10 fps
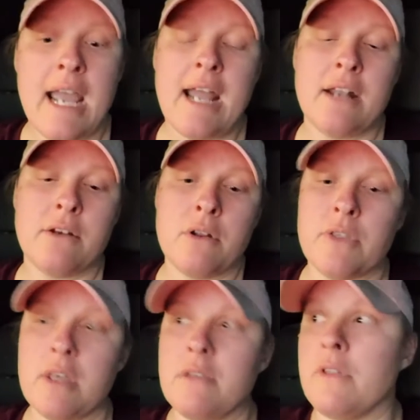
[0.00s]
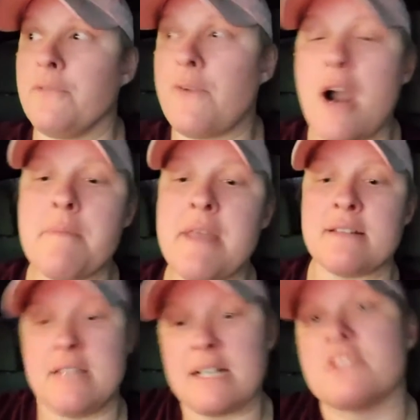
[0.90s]
And the the farm
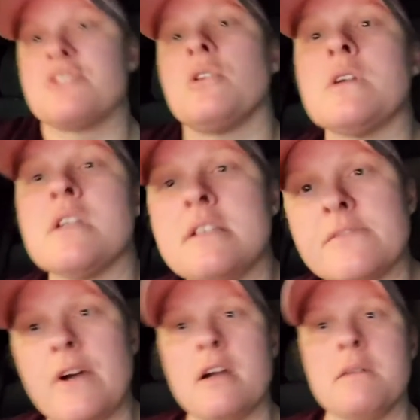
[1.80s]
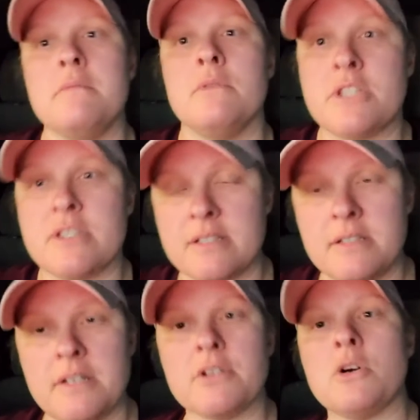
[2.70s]
that's next door to this farm, which is
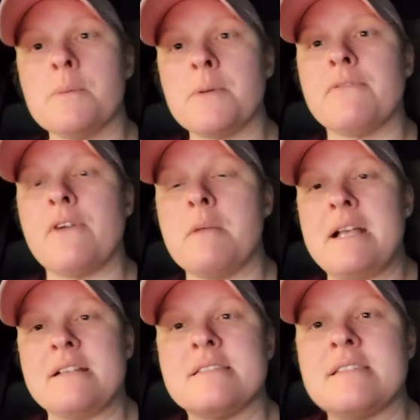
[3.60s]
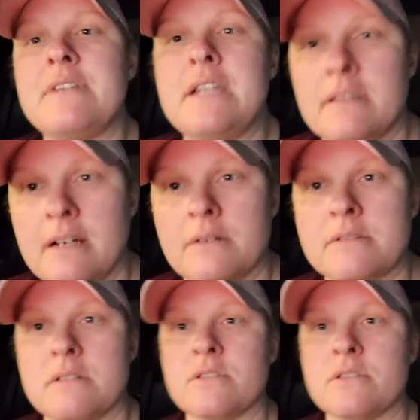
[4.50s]
another corporate farm, has seventy thousand.